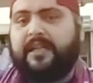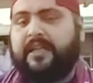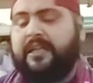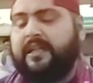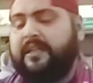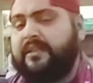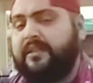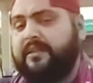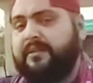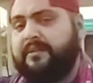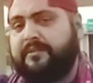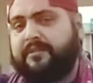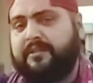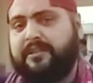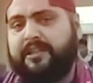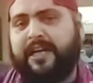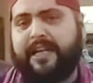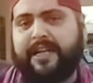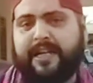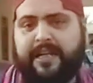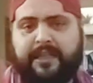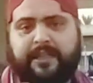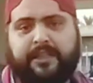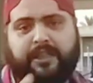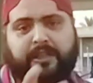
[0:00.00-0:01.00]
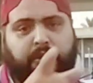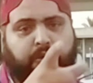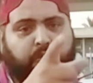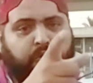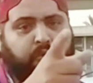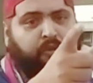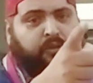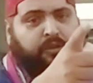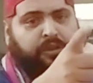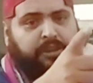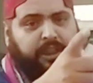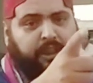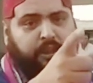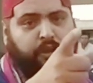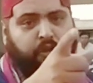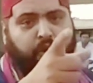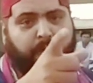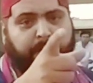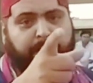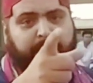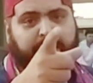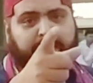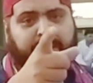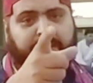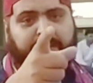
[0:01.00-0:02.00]
guarantee you that
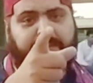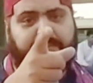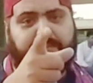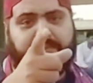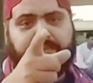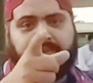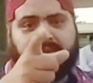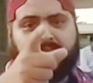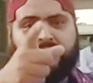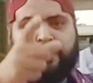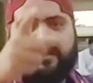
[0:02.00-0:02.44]
nobody